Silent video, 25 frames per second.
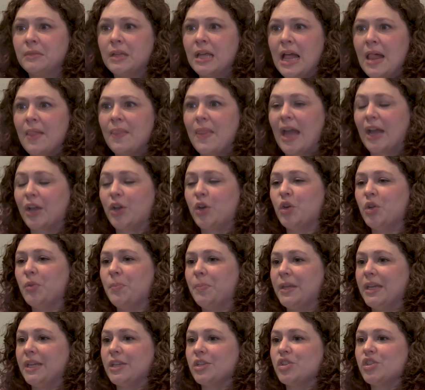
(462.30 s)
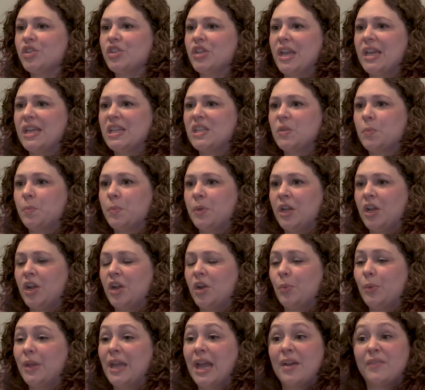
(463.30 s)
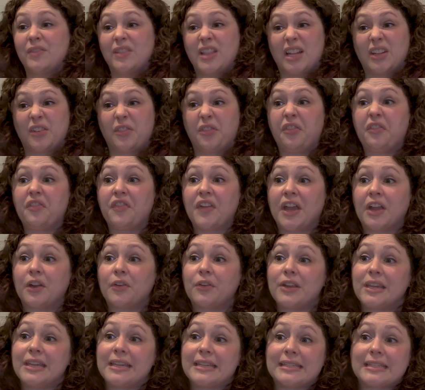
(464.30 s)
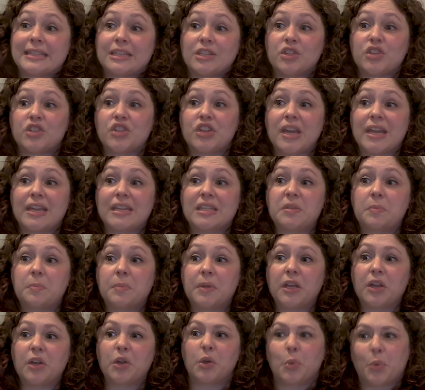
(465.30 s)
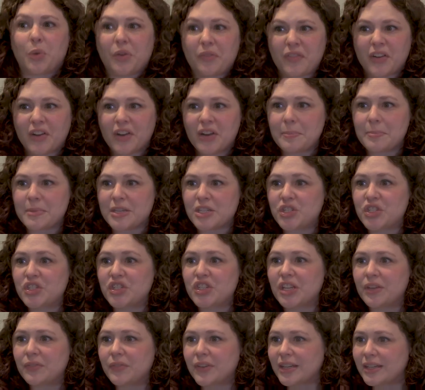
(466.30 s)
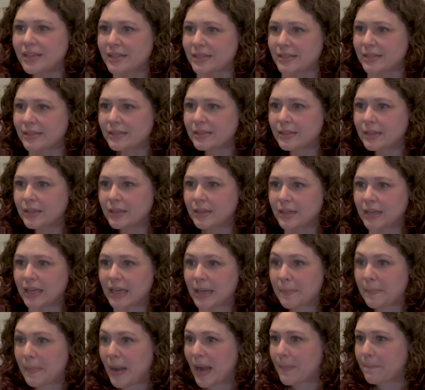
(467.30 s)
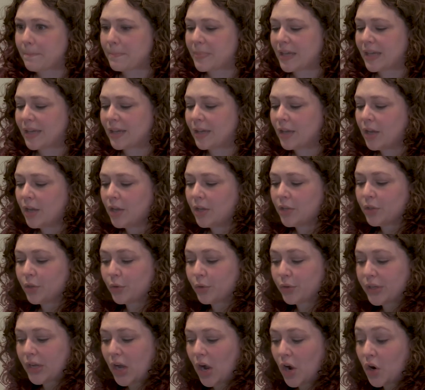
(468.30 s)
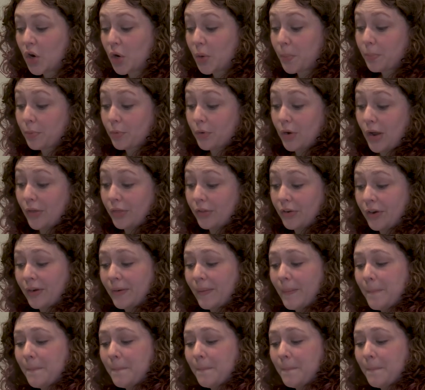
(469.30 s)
That could be in Shakespeare. We have a lot of fairies in Shakespeare who are very mischievous. It might be your younger brother.